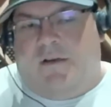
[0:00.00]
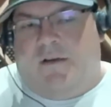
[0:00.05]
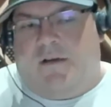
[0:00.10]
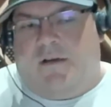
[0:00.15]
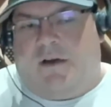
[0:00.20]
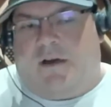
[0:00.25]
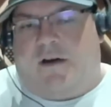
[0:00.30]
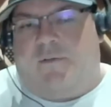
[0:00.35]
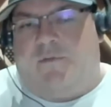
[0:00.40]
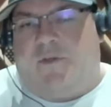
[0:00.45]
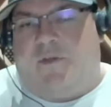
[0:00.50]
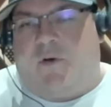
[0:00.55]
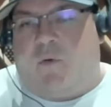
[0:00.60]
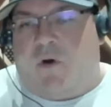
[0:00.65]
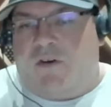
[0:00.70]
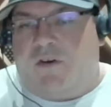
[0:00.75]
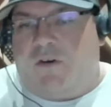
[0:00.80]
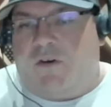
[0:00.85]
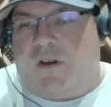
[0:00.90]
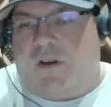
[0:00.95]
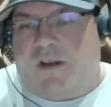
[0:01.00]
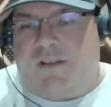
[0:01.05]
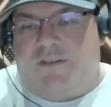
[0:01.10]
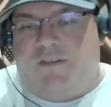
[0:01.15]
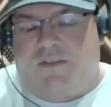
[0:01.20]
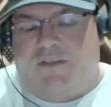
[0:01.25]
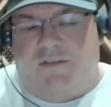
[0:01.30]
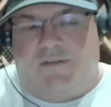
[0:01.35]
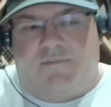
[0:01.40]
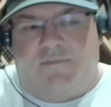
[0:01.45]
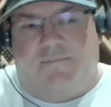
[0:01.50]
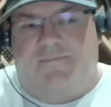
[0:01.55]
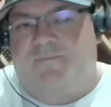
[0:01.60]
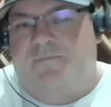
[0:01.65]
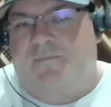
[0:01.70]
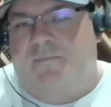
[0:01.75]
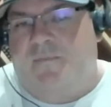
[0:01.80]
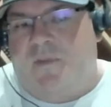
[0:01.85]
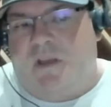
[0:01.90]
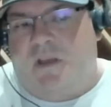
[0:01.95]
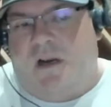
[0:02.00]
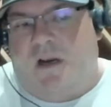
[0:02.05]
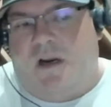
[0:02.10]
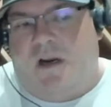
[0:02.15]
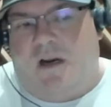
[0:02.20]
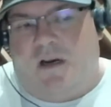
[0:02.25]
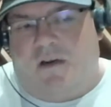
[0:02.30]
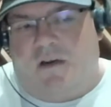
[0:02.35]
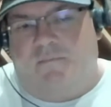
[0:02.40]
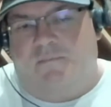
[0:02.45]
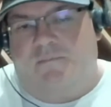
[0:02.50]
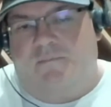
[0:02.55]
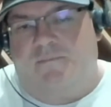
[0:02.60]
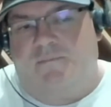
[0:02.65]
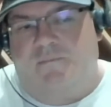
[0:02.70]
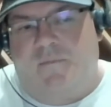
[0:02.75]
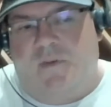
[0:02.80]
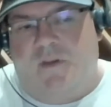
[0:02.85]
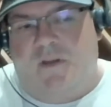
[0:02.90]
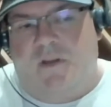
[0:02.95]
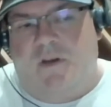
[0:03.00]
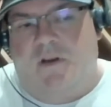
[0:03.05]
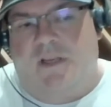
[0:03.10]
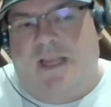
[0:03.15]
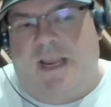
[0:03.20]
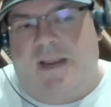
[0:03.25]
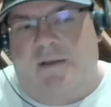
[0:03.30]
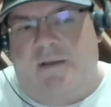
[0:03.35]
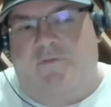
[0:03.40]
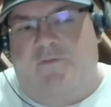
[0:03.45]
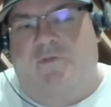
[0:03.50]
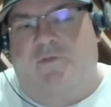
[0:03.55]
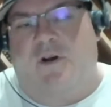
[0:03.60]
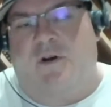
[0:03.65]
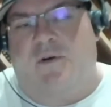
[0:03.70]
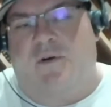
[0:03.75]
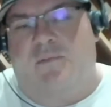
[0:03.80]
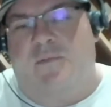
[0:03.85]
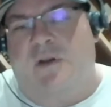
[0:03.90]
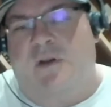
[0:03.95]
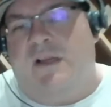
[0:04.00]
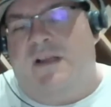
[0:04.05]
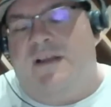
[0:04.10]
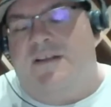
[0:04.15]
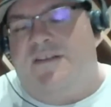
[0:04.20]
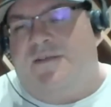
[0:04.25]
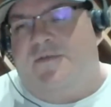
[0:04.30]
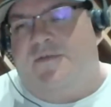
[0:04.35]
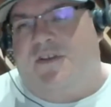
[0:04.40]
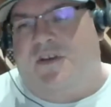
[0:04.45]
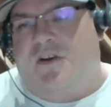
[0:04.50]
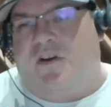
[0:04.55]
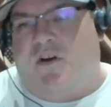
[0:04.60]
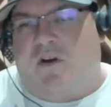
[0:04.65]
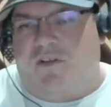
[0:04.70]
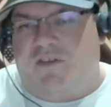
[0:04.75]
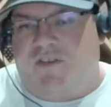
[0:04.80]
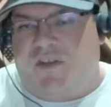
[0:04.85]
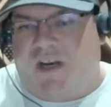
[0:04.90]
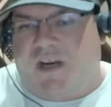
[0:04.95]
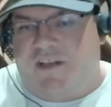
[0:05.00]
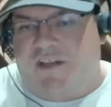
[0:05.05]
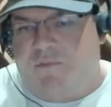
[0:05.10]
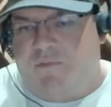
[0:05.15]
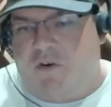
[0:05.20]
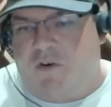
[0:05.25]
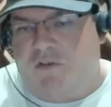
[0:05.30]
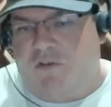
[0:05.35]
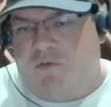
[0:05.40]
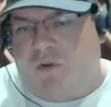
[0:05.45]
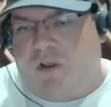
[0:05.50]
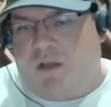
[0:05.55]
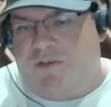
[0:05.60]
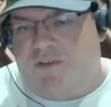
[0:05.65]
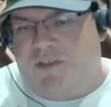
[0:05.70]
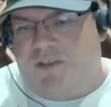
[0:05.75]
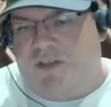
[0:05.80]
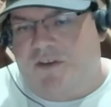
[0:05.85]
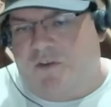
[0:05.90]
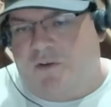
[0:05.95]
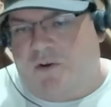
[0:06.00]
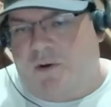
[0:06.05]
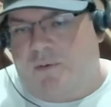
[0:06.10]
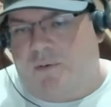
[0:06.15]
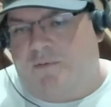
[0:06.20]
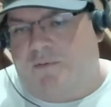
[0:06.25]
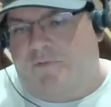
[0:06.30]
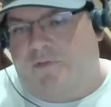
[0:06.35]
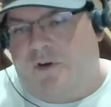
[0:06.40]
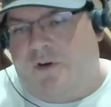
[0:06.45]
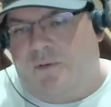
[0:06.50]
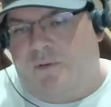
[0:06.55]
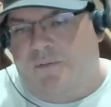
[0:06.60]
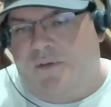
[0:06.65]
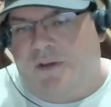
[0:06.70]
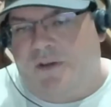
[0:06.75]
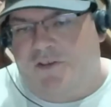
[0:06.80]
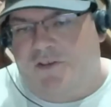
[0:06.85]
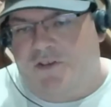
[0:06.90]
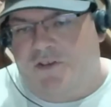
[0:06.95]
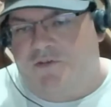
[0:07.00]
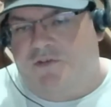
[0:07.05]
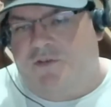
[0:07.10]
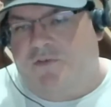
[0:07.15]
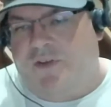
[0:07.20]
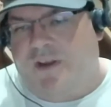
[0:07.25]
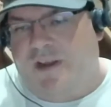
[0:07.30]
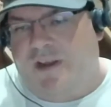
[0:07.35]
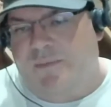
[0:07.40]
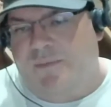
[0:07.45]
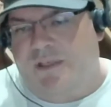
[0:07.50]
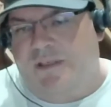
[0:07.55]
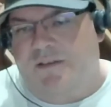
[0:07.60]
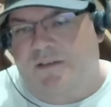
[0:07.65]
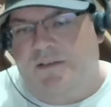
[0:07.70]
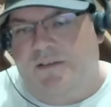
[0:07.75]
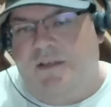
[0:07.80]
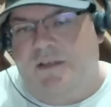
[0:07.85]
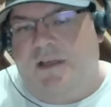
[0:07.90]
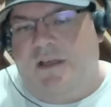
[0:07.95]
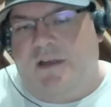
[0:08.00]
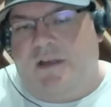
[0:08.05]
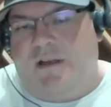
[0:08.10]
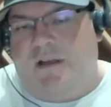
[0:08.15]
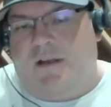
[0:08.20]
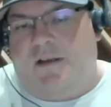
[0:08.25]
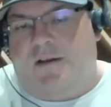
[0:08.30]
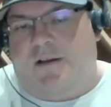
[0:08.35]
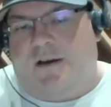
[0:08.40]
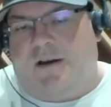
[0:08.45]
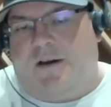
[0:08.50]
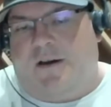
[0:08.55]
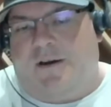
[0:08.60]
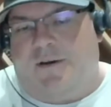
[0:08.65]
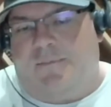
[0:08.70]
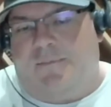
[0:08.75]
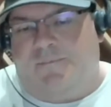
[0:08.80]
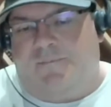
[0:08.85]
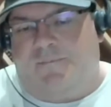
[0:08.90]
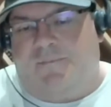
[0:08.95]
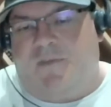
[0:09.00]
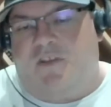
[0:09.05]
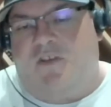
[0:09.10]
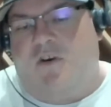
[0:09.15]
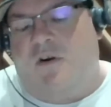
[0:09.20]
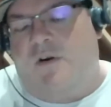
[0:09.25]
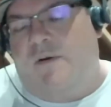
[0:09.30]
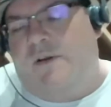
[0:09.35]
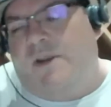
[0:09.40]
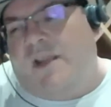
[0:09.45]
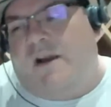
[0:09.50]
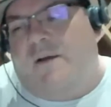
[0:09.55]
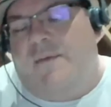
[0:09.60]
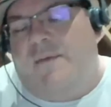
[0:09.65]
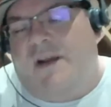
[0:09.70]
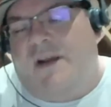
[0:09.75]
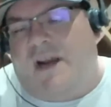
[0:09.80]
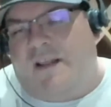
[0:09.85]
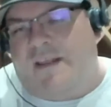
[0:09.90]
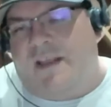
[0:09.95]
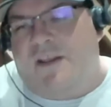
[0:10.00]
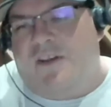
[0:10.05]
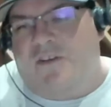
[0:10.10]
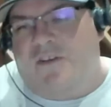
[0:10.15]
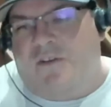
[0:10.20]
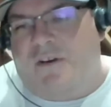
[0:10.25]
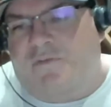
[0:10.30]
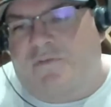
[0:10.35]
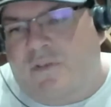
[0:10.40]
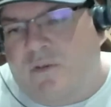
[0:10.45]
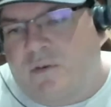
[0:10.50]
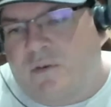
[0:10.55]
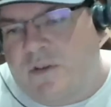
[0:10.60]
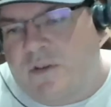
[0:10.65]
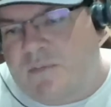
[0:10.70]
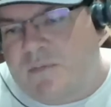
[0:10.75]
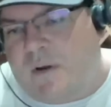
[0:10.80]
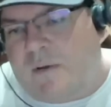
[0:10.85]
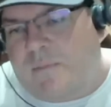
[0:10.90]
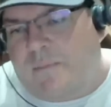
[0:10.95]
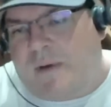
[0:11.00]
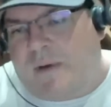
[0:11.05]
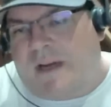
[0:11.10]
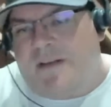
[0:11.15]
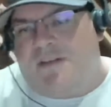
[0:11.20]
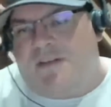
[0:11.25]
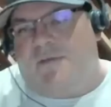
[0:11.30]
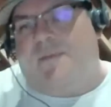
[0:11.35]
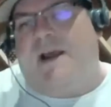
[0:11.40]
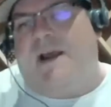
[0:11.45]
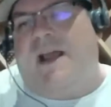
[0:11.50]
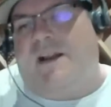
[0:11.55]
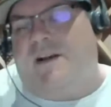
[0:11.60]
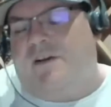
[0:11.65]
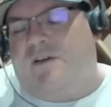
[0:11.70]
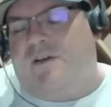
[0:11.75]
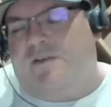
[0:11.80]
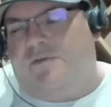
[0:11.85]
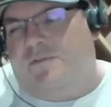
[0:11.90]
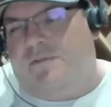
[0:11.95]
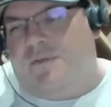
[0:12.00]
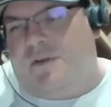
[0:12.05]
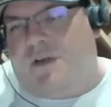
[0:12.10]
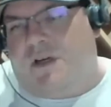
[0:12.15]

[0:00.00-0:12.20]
Um, the Wunderlust uh, um, came from some cigars that I smoked while I was in Europe from the Schuster family. Um, so yeah, I mean, I think you're influenced by tobacco.